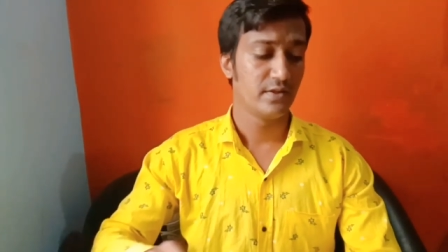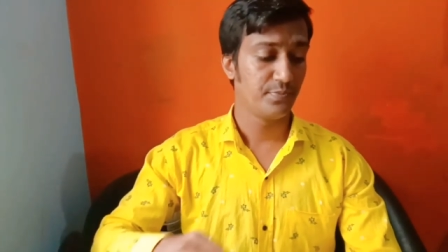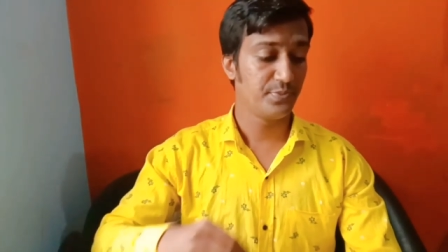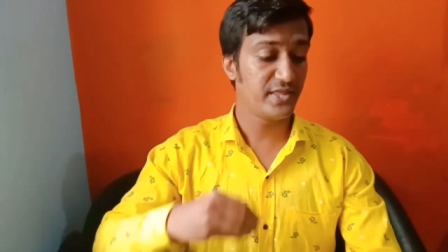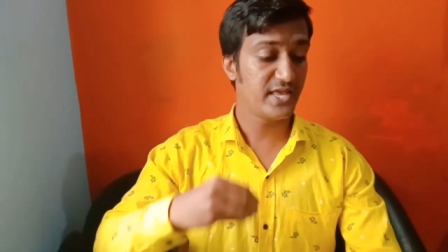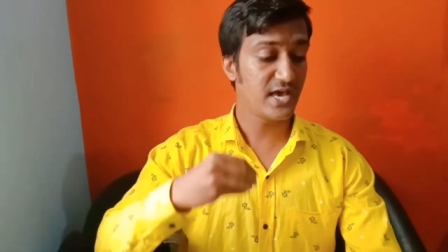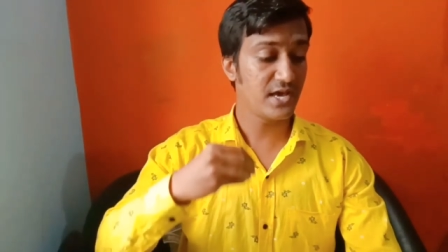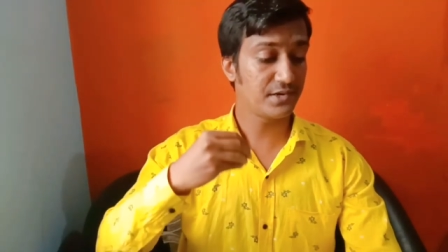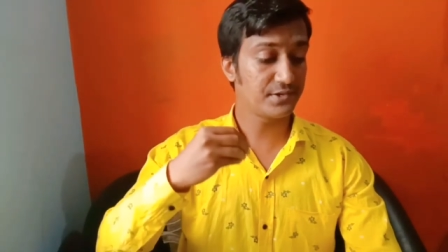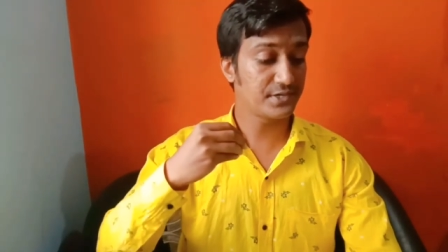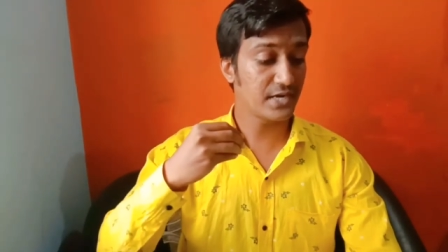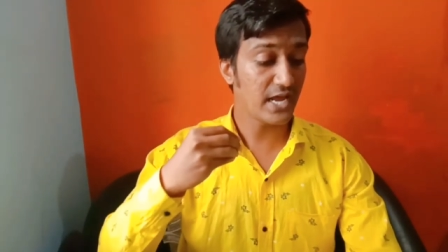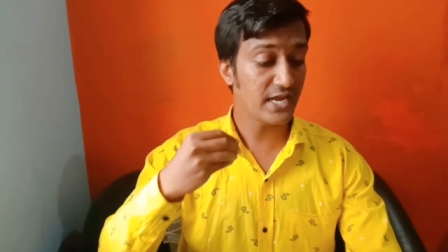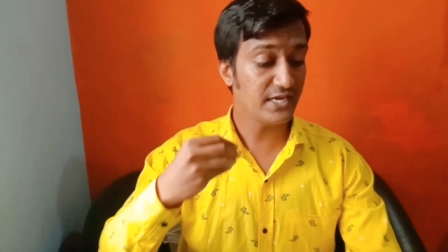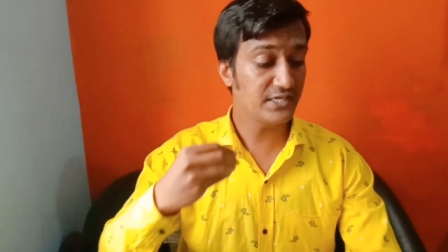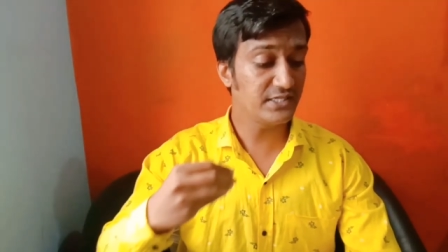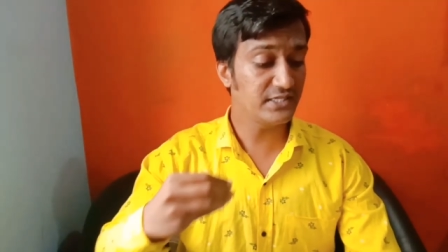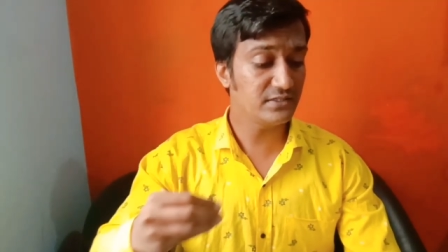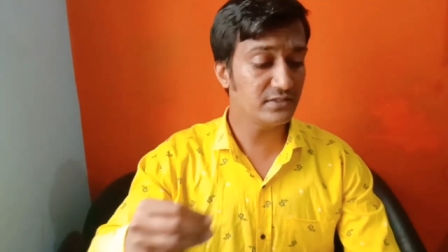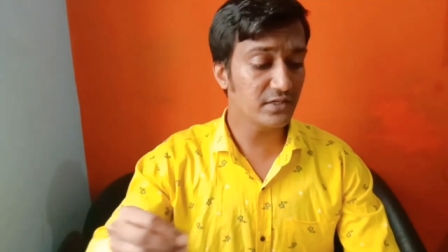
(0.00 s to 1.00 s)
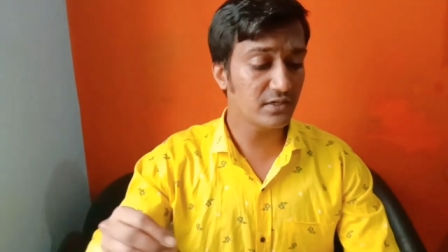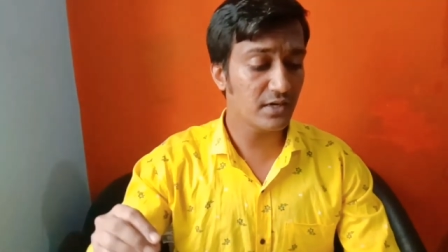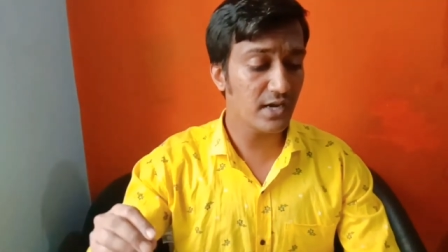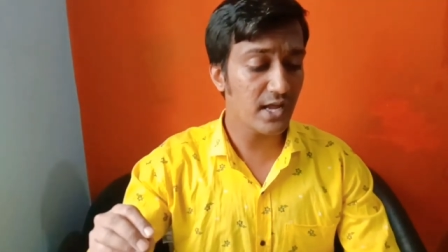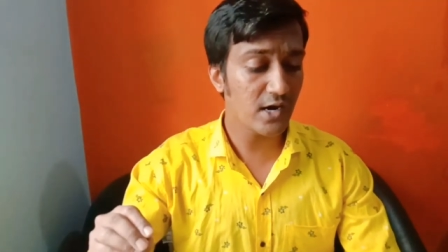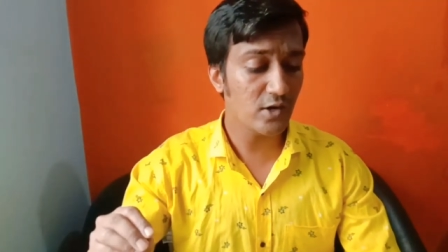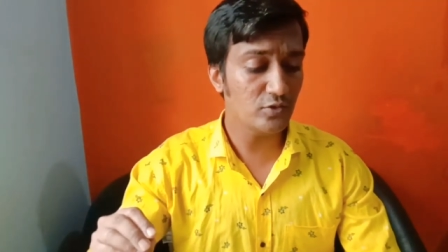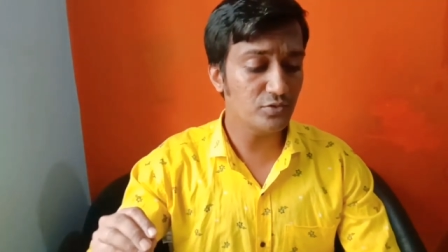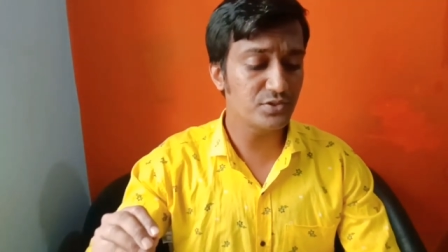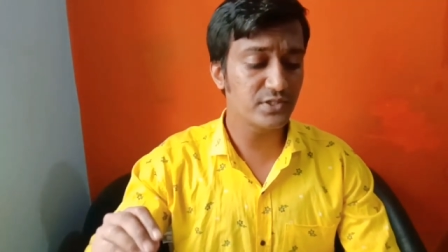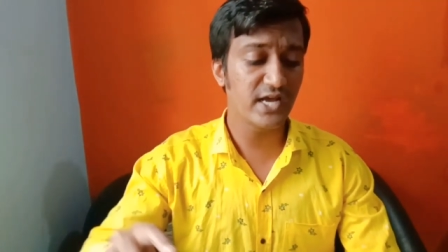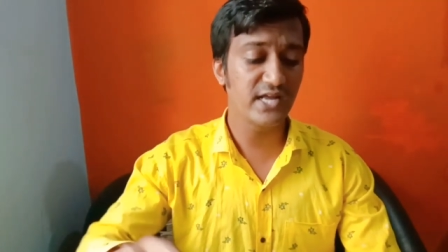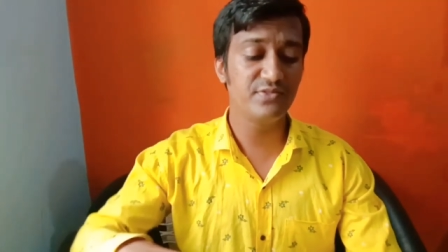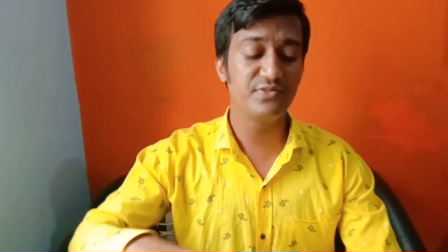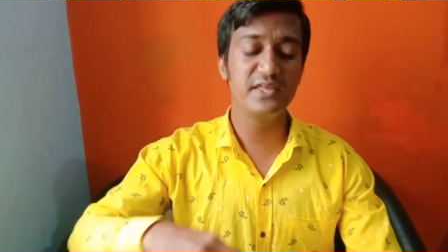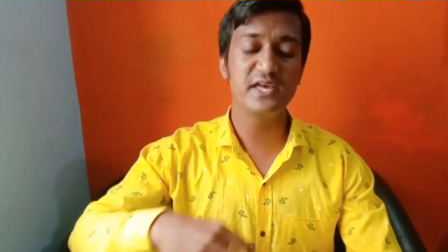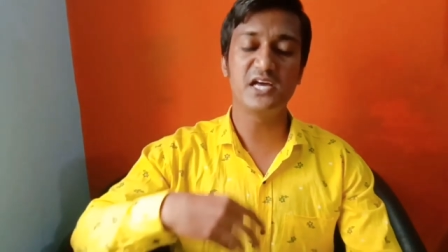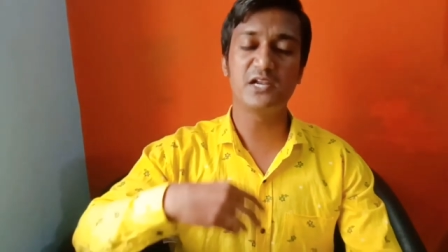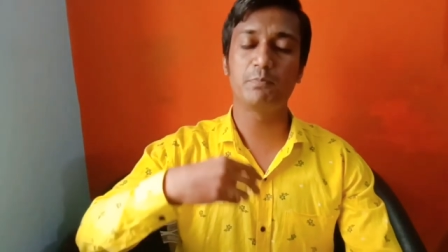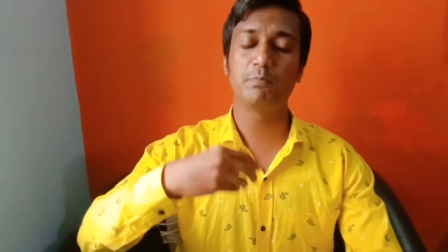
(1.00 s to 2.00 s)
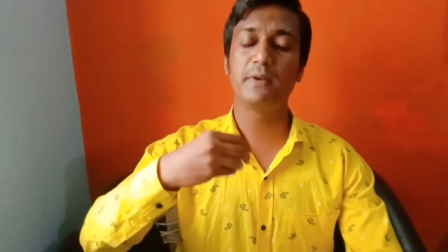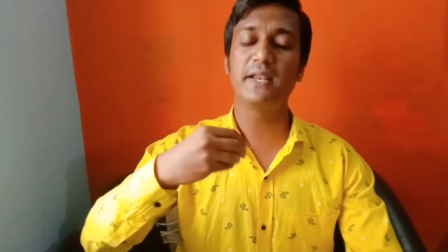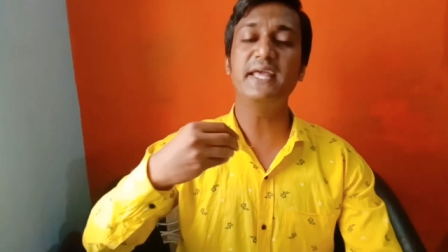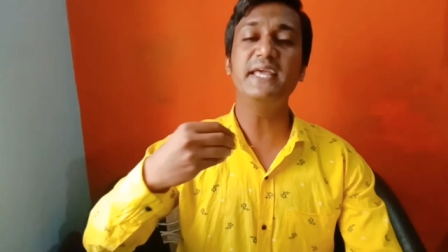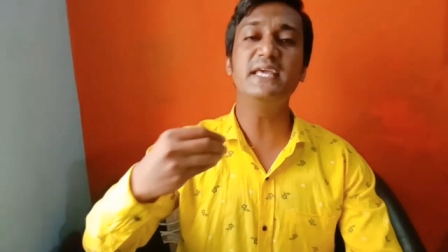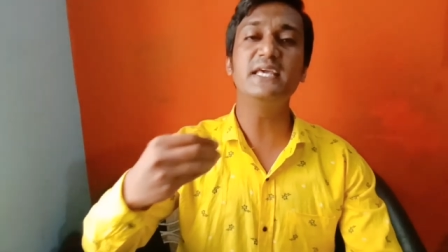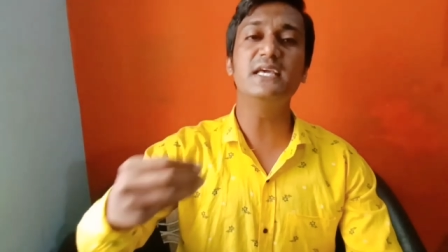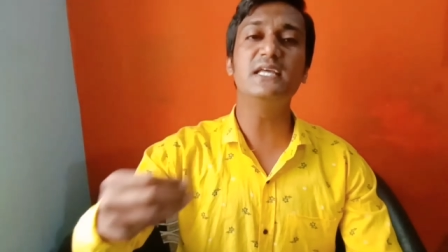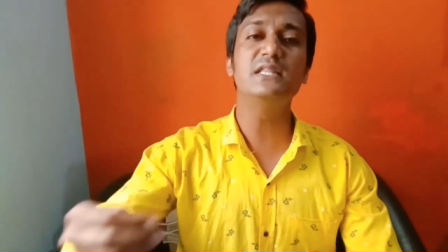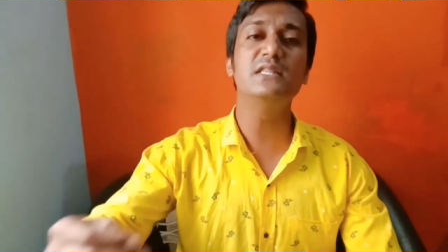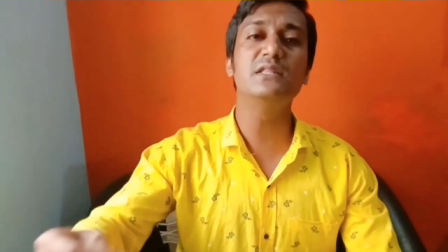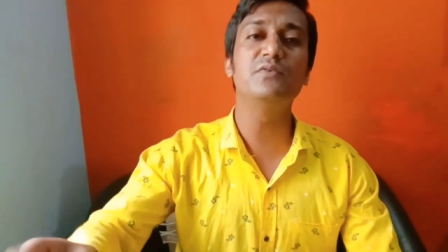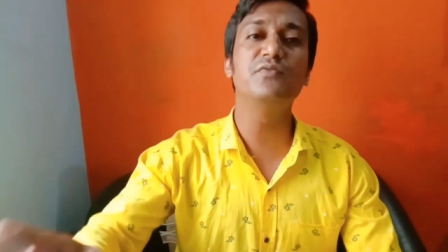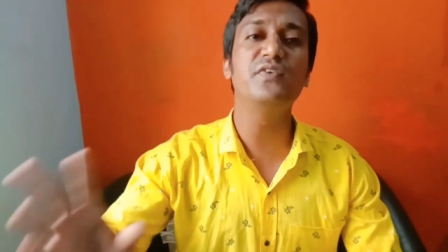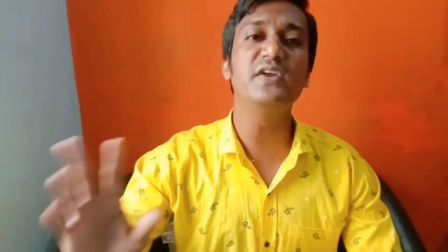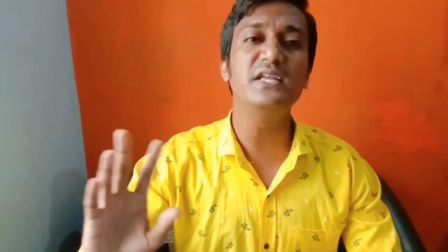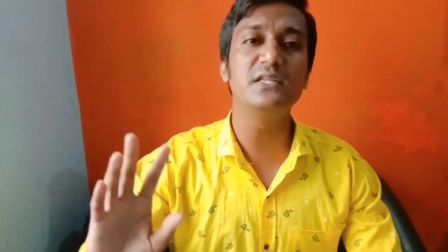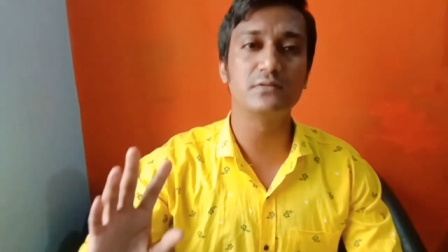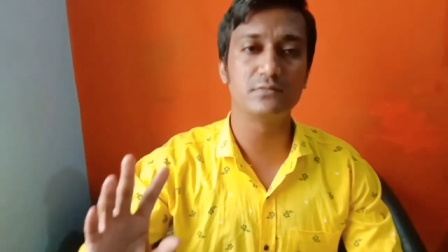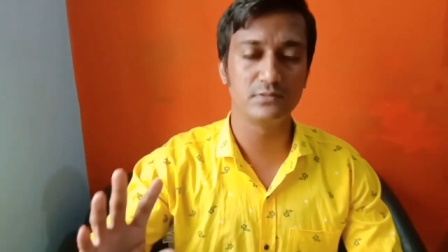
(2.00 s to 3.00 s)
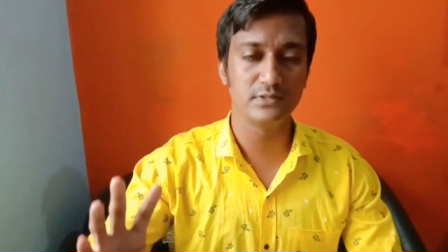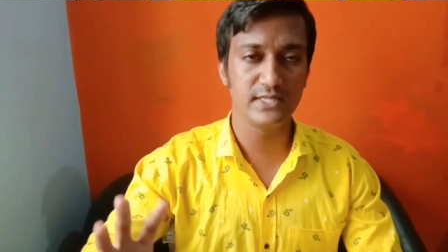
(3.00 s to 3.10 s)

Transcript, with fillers: They are riding the clouds and they are playing in the wind.